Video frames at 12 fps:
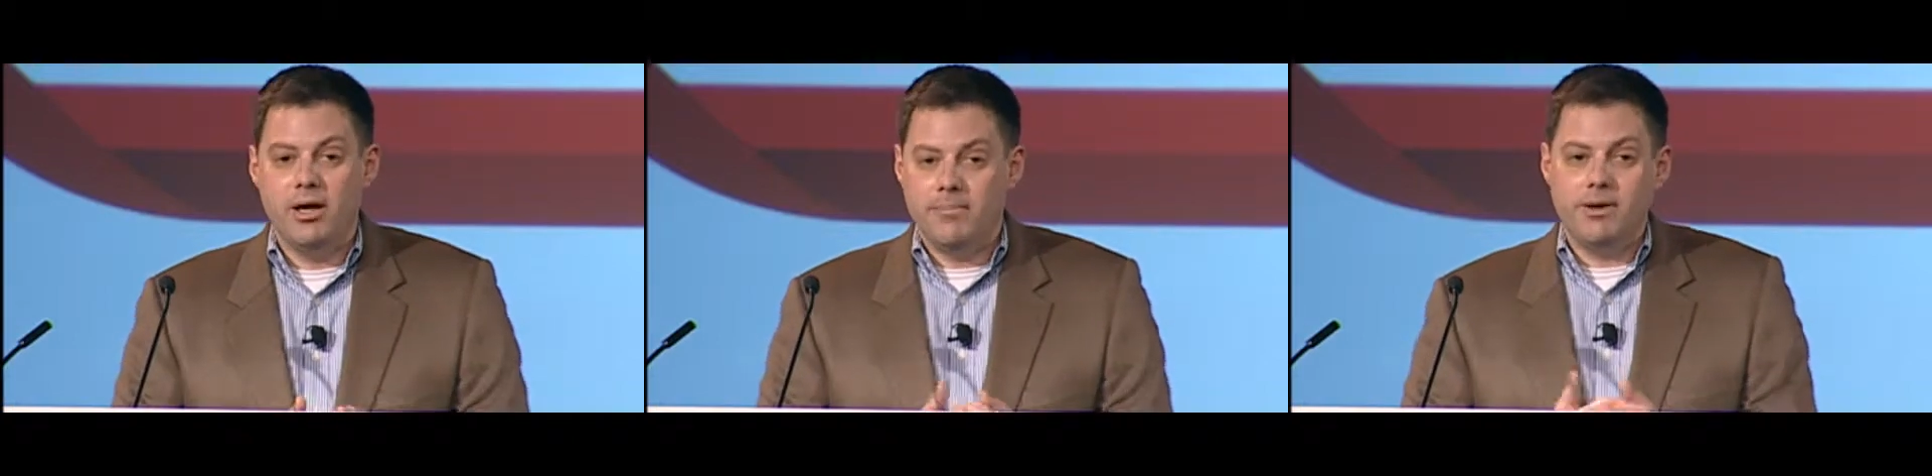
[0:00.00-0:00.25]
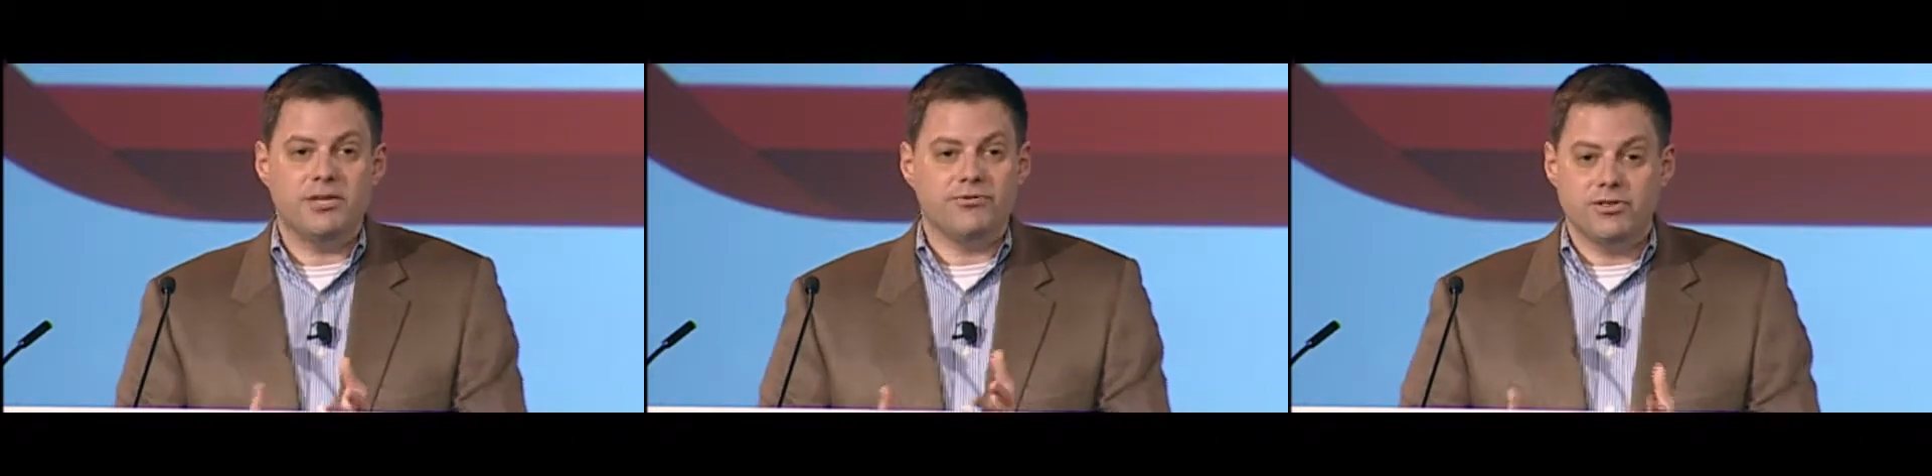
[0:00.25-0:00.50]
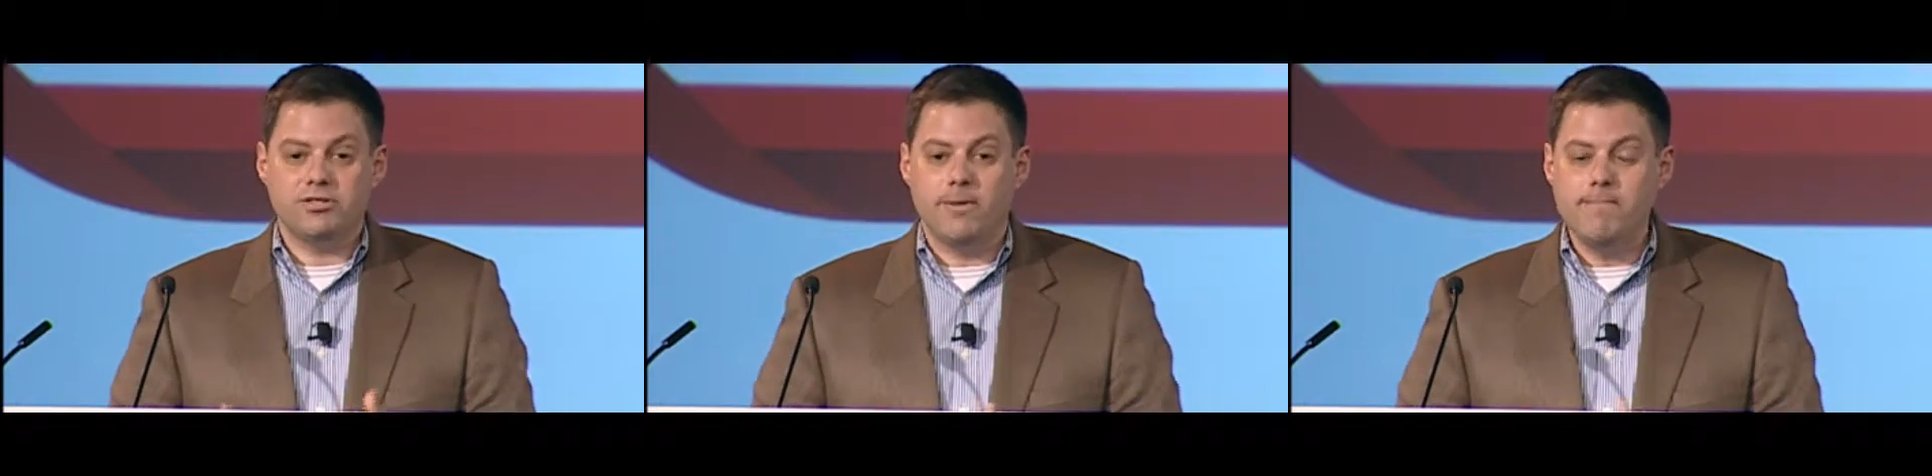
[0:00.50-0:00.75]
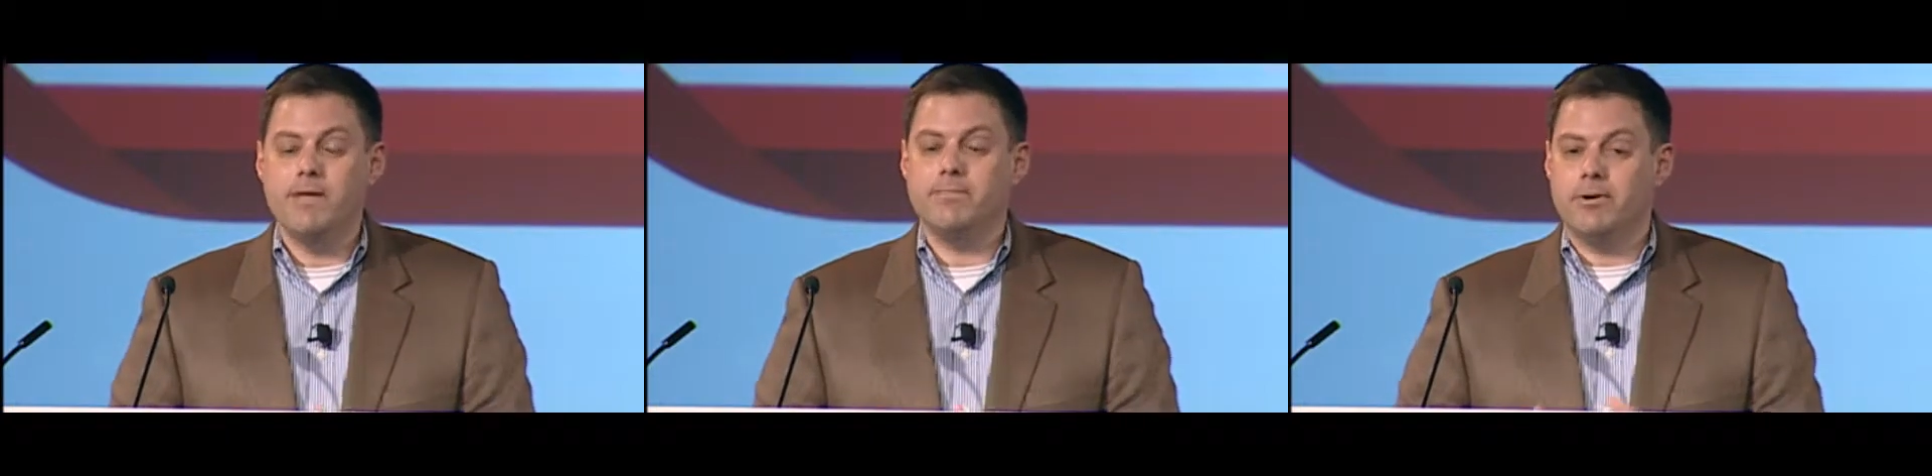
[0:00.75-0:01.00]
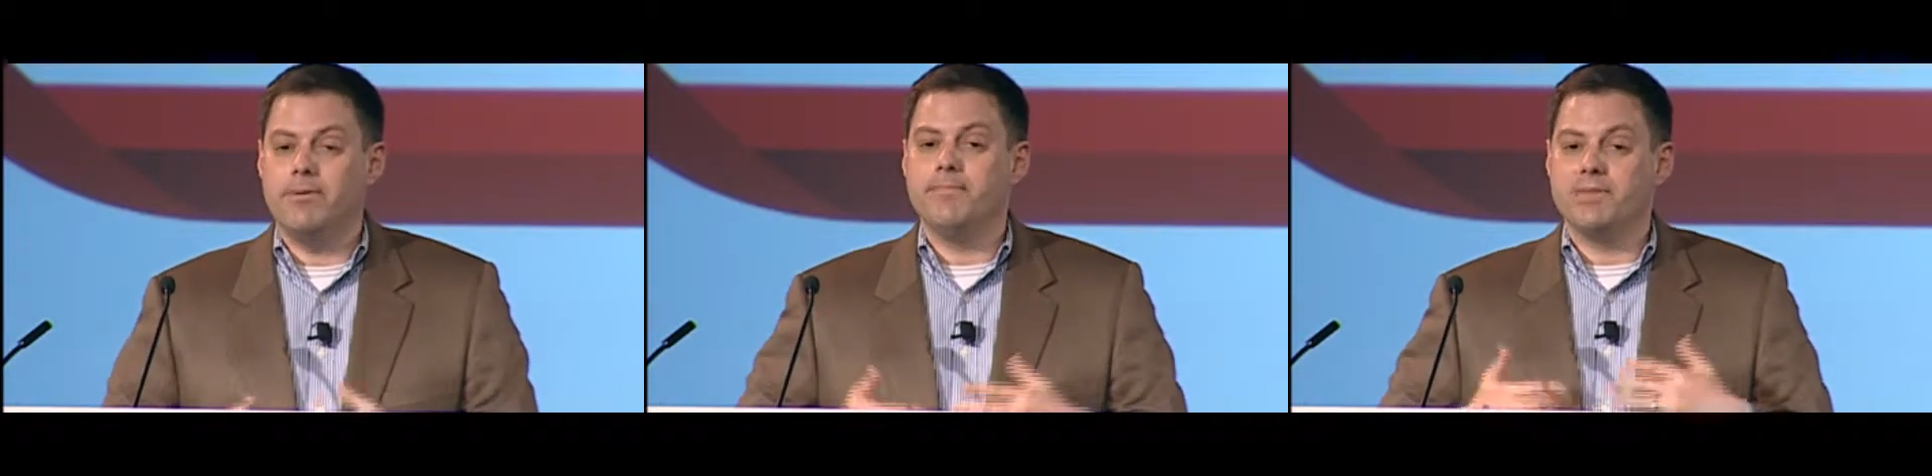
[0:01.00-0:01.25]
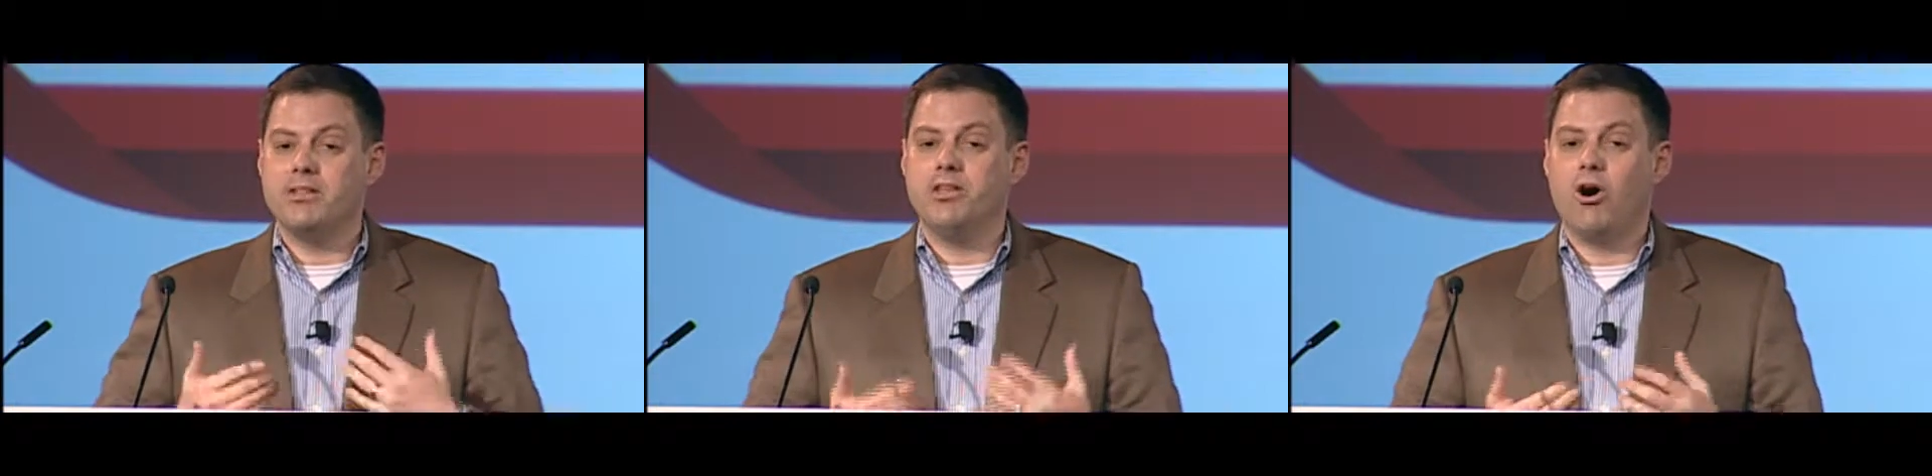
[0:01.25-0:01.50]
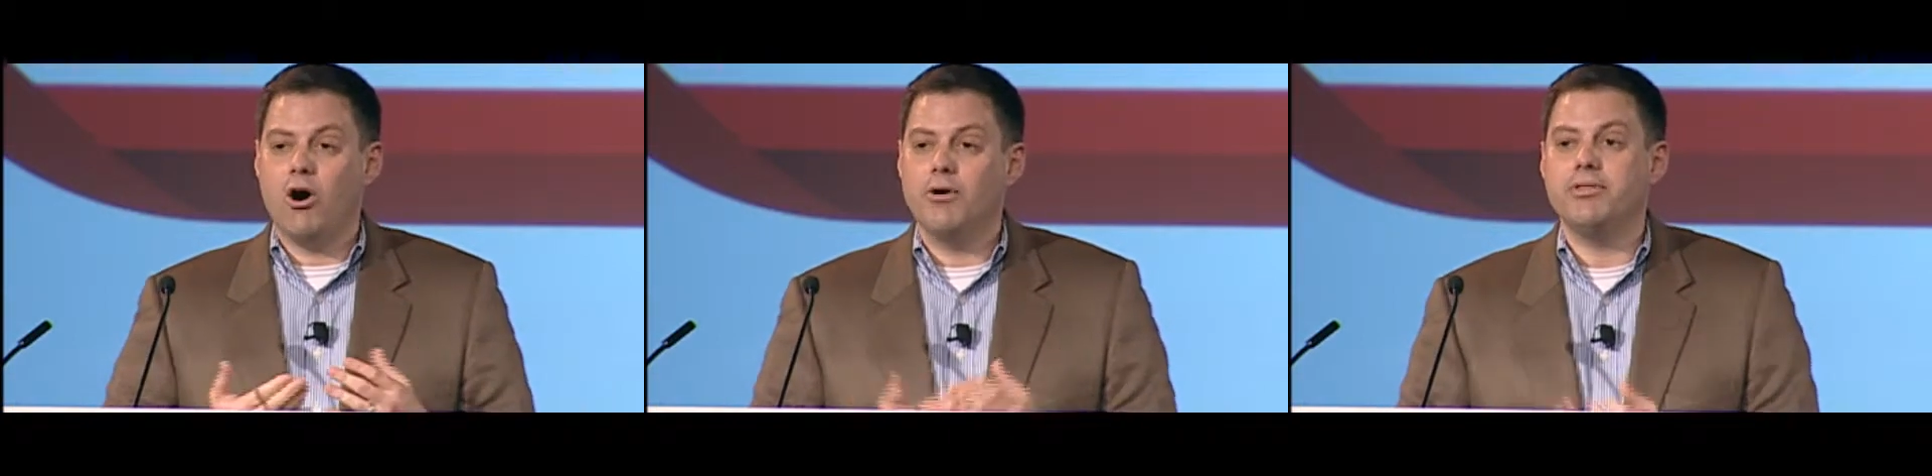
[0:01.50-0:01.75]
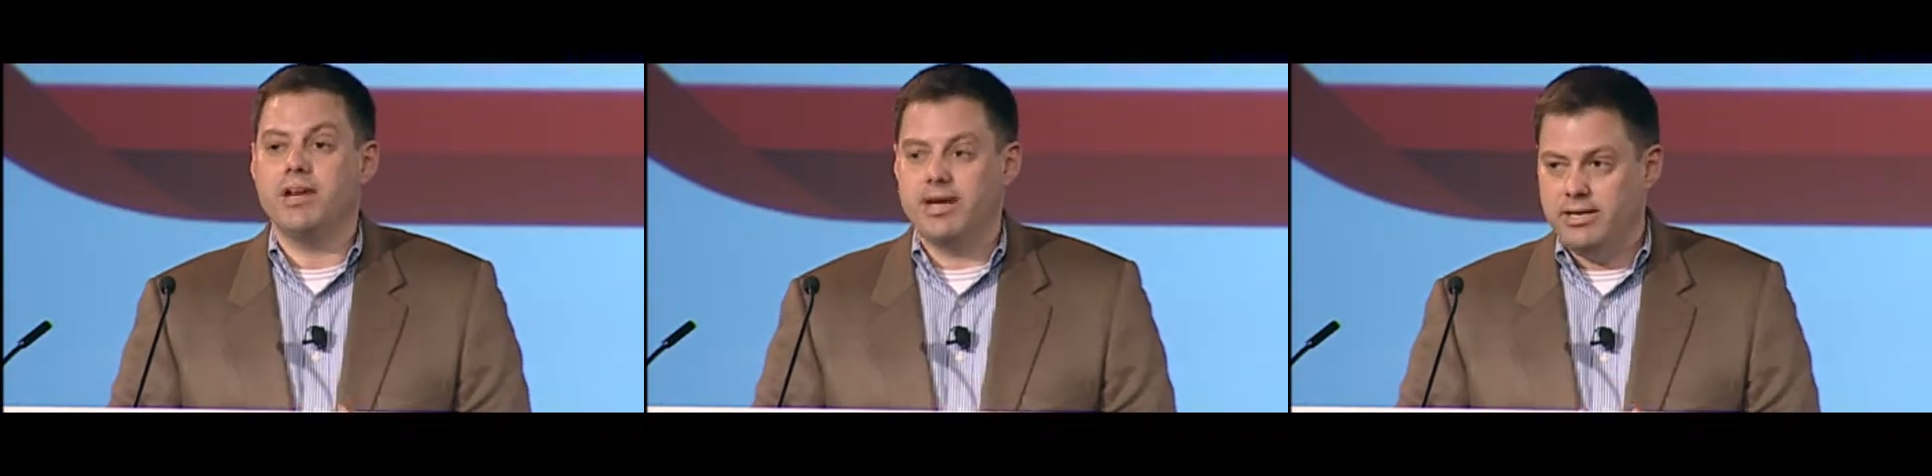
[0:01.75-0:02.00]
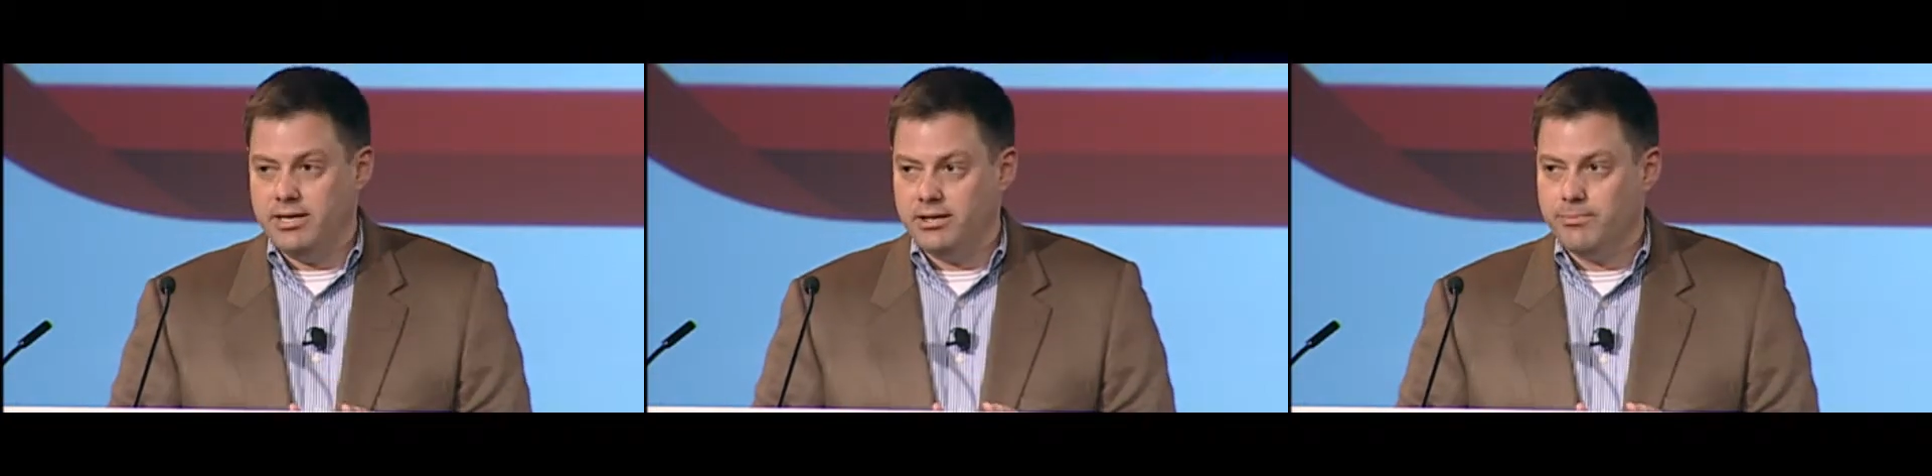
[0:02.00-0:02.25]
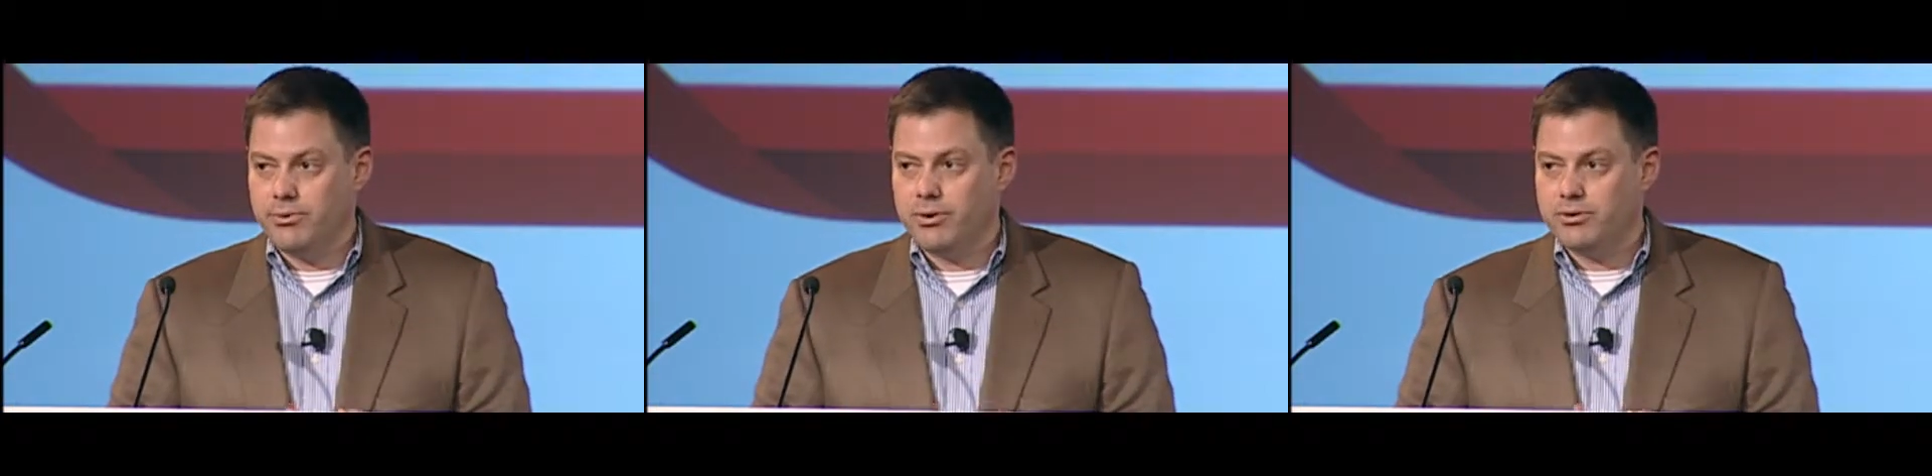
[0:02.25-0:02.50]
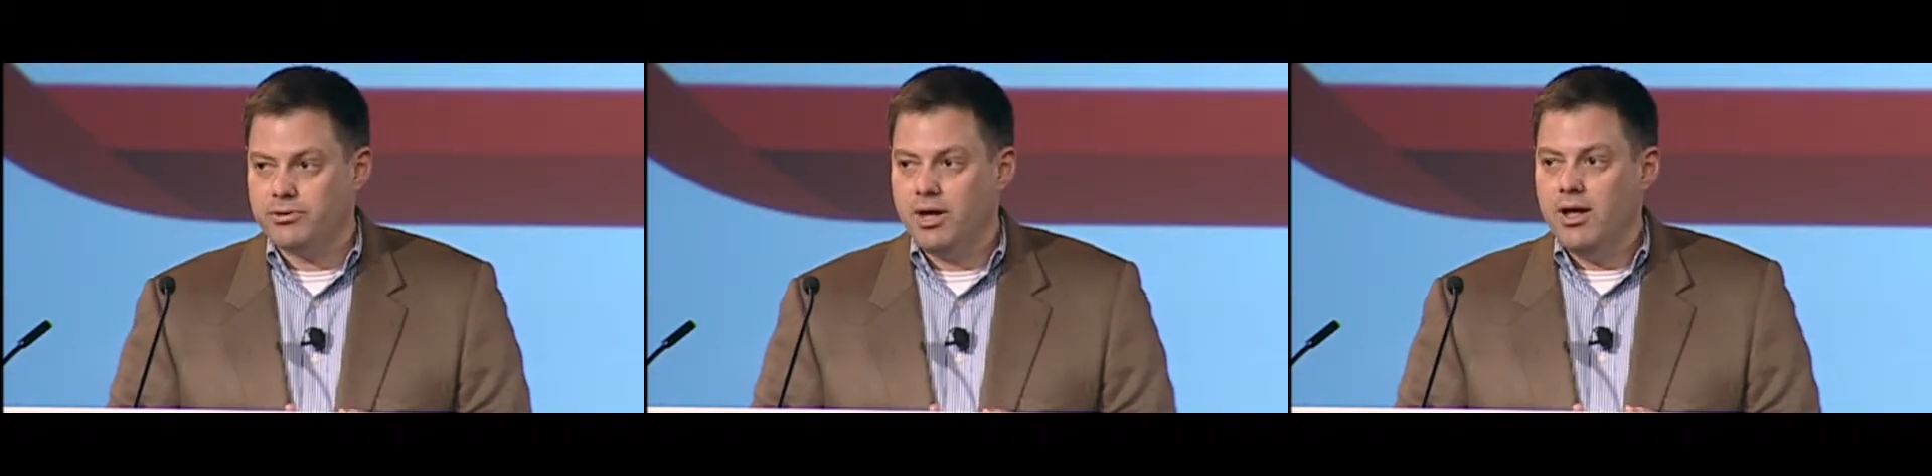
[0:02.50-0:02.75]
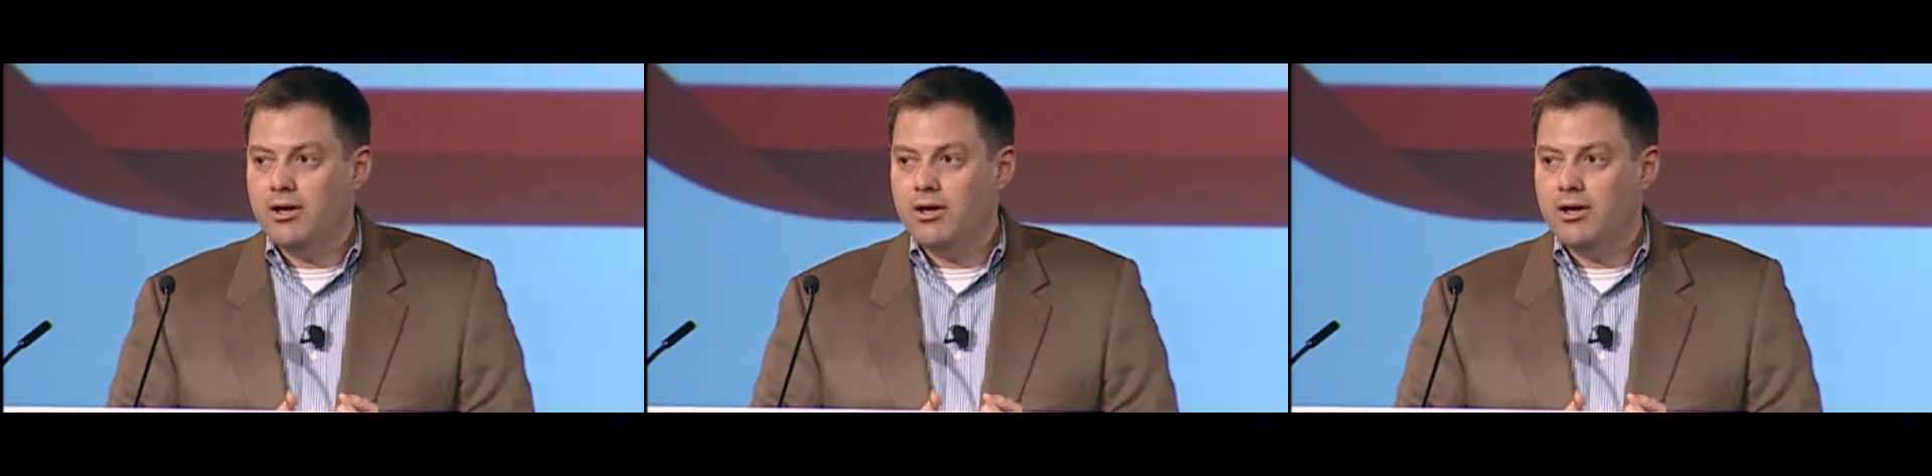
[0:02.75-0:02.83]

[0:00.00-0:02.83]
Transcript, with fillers: because for some people, they are the ideal approach.